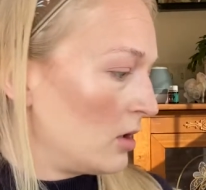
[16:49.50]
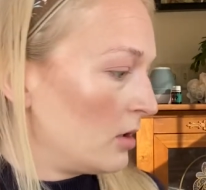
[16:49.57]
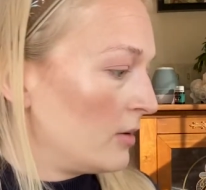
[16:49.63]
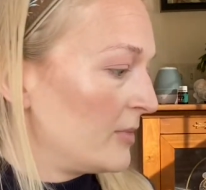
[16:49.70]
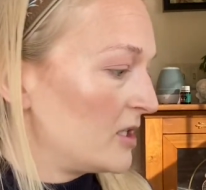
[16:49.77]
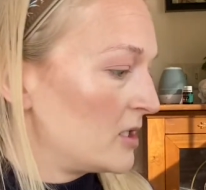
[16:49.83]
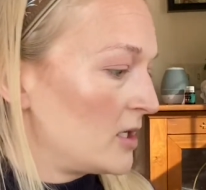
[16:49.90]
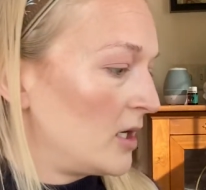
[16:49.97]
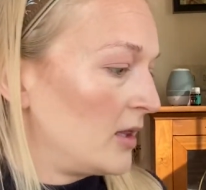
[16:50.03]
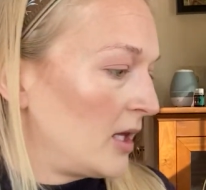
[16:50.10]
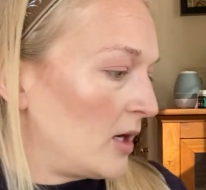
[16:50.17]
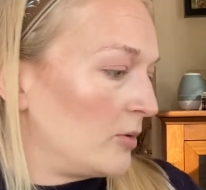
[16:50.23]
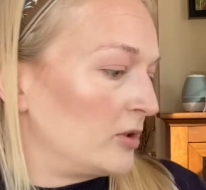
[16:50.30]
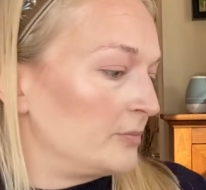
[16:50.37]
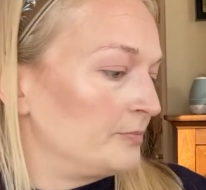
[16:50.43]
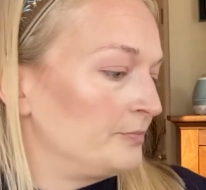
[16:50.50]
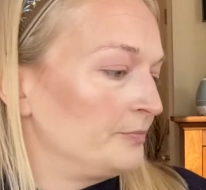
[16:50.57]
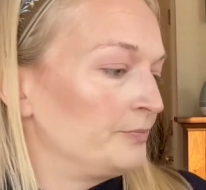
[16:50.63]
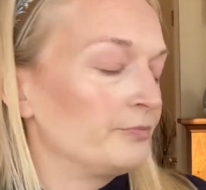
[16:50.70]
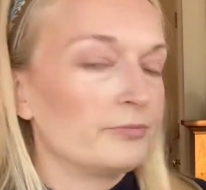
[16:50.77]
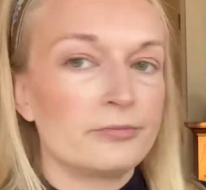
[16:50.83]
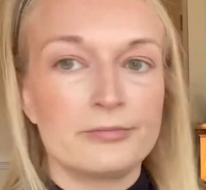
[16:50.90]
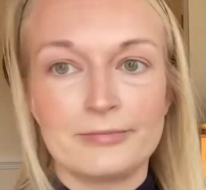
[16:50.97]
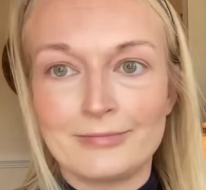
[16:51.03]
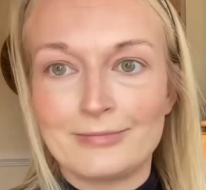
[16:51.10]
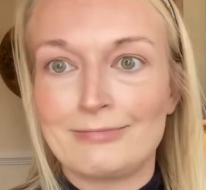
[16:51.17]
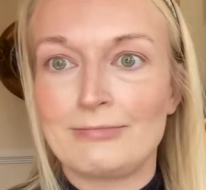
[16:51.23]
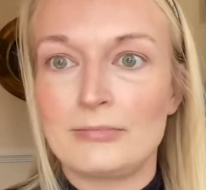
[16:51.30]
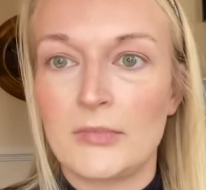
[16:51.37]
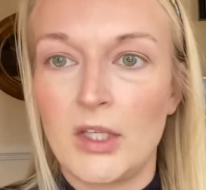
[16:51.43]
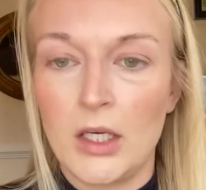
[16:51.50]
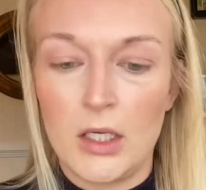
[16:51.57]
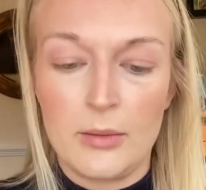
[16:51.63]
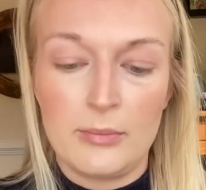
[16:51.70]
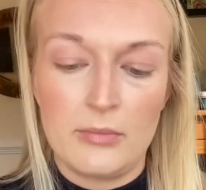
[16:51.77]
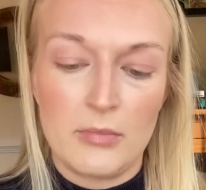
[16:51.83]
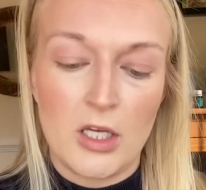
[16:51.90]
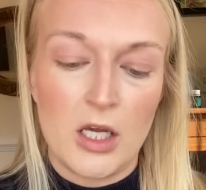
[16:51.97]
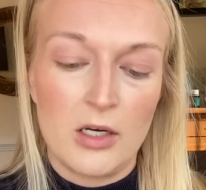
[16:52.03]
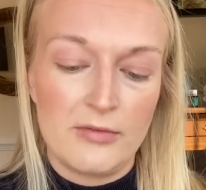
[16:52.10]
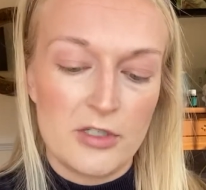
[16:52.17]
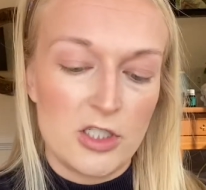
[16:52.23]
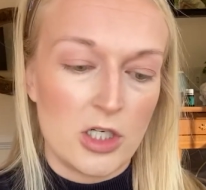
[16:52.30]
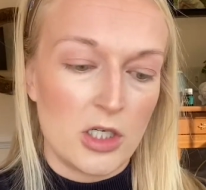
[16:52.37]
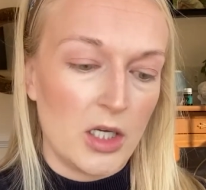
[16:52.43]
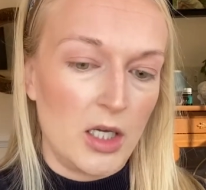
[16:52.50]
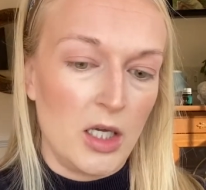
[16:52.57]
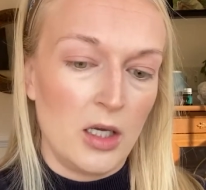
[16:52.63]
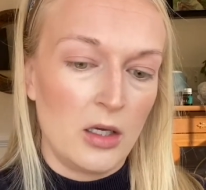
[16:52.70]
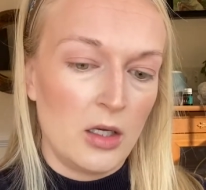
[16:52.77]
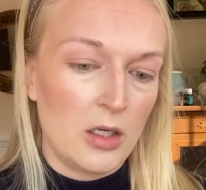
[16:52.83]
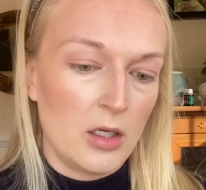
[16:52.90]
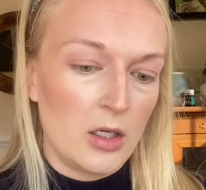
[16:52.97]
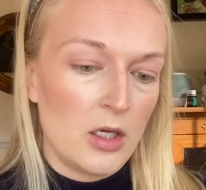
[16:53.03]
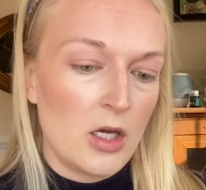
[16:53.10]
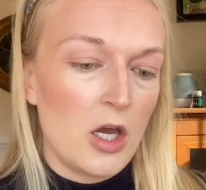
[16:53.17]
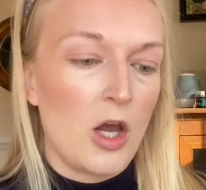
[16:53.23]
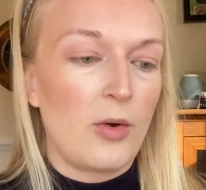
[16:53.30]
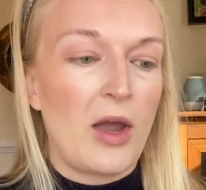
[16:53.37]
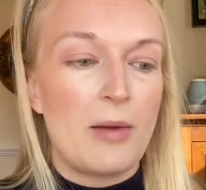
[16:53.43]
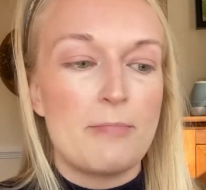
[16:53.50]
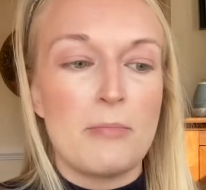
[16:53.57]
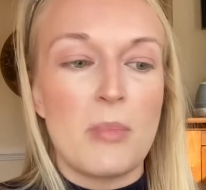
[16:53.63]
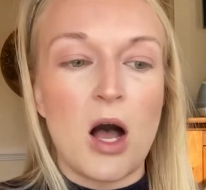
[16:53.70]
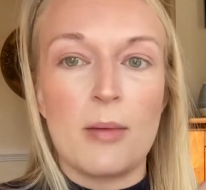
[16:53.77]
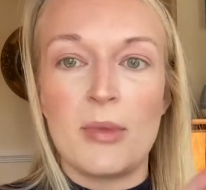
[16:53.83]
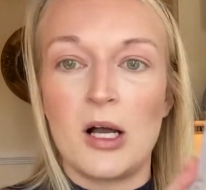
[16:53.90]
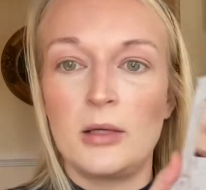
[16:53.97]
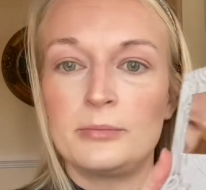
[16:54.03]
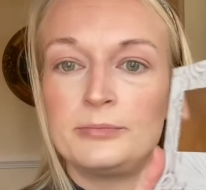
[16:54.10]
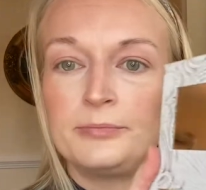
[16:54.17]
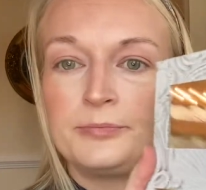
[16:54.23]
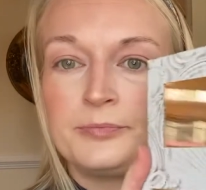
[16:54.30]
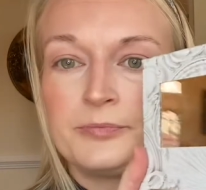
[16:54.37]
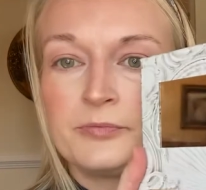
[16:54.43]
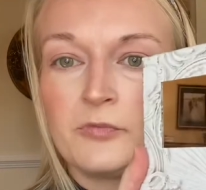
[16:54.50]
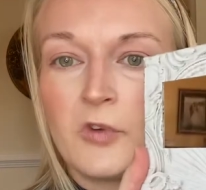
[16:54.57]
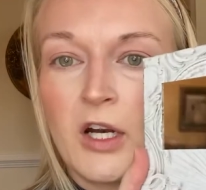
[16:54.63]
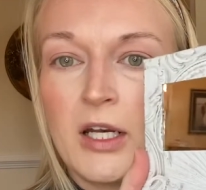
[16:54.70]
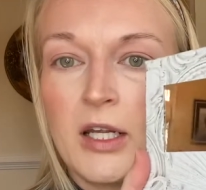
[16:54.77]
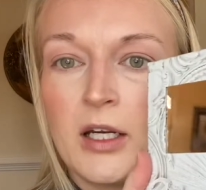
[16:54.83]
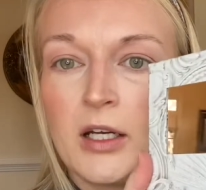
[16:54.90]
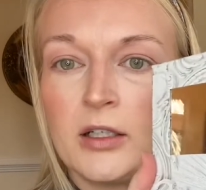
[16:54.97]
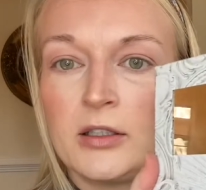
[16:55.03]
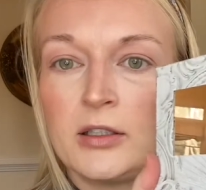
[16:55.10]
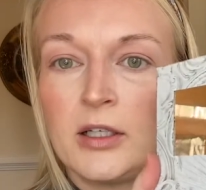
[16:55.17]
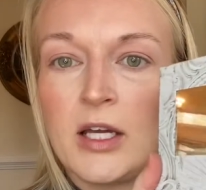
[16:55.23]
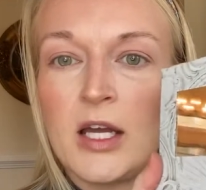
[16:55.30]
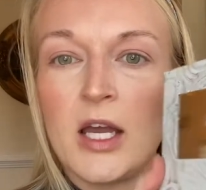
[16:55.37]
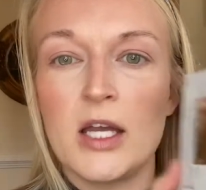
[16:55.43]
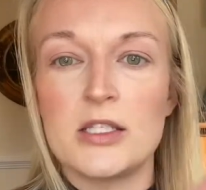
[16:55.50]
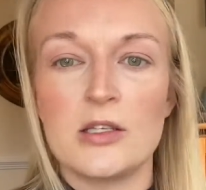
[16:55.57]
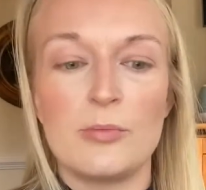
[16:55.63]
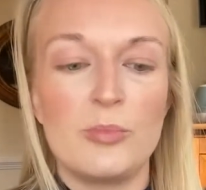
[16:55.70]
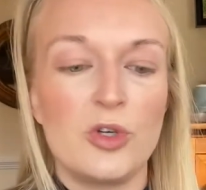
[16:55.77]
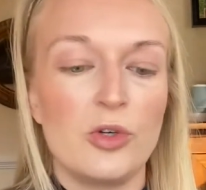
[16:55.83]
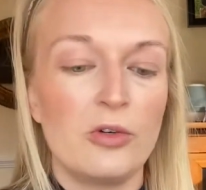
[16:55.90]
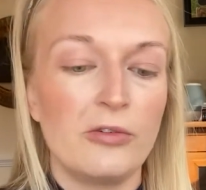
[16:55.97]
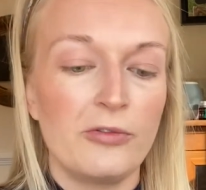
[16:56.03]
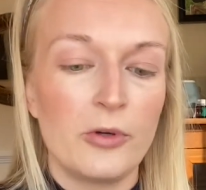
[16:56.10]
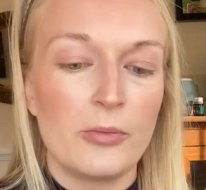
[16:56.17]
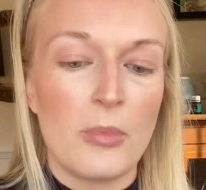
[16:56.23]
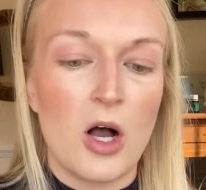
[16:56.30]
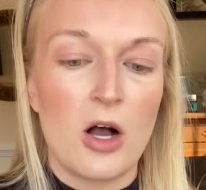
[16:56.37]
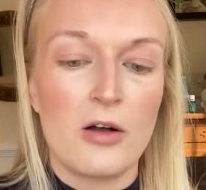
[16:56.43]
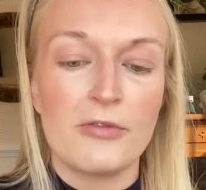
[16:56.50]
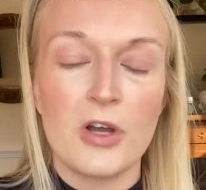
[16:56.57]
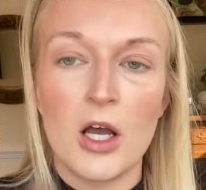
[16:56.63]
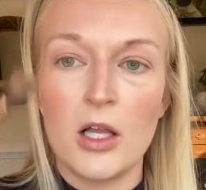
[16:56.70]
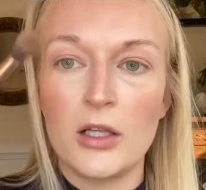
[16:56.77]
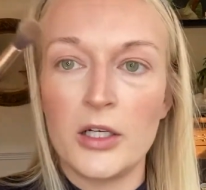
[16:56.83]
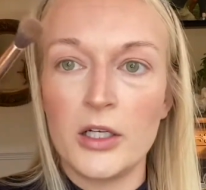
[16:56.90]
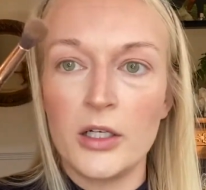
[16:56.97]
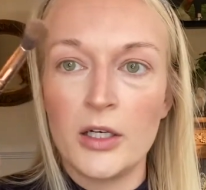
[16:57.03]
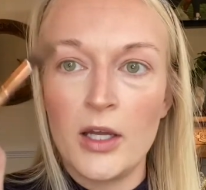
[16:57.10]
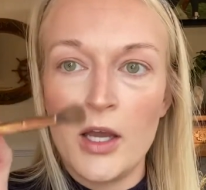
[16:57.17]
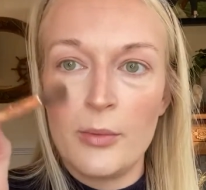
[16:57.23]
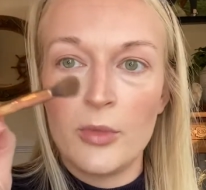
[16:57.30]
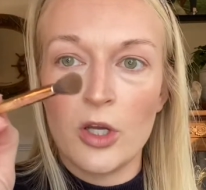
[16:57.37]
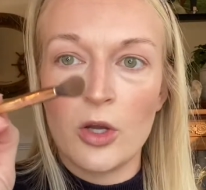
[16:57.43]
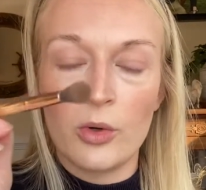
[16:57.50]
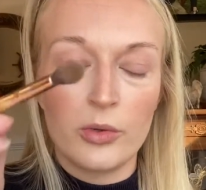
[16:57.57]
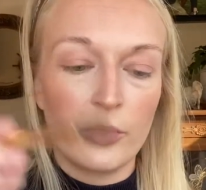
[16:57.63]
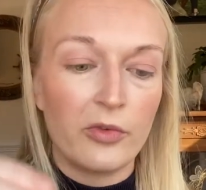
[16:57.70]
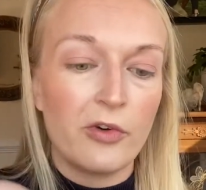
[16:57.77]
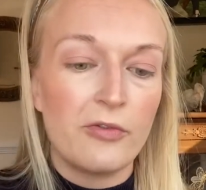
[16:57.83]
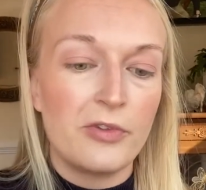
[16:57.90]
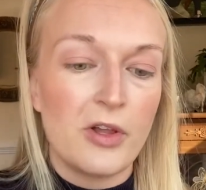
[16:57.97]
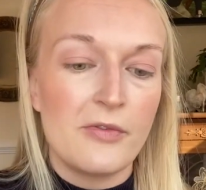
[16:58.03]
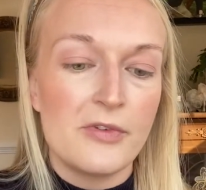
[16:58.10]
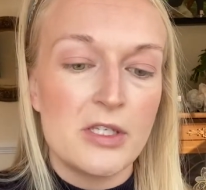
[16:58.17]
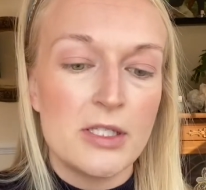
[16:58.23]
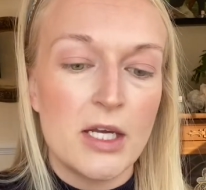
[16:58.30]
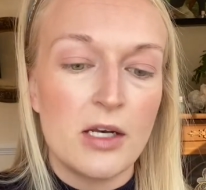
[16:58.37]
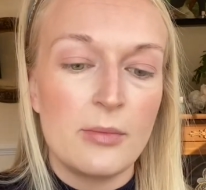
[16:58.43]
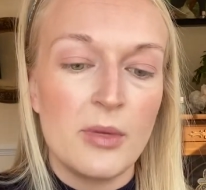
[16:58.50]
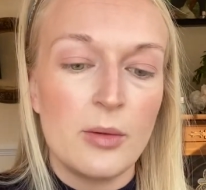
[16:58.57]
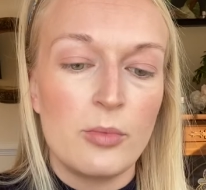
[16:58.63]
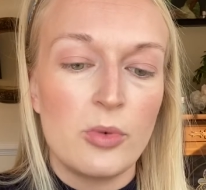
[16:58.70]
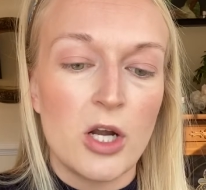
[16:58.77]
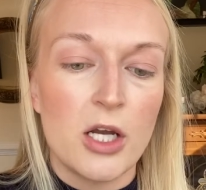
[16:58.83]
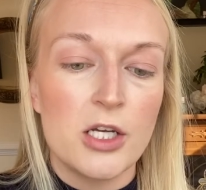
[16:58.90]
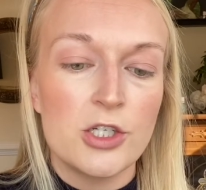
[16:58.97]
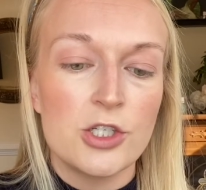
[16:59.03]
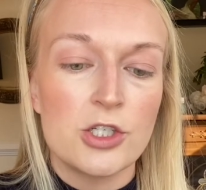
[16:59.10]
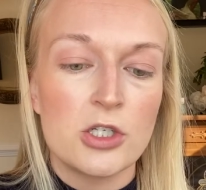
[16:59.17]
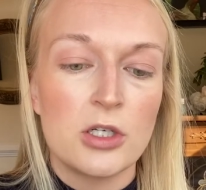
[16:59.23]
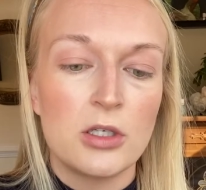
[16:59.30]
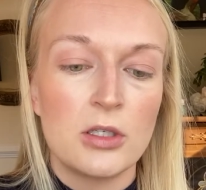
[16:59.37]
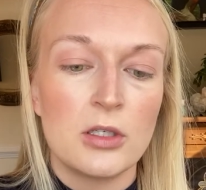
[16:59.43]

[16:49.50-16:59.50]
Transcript: It's not in that one. I'm kind of a junkie. Okay, Mama, right here. It's a beautiful mauve color. I'm gonna go in with the fluffy side of my brush.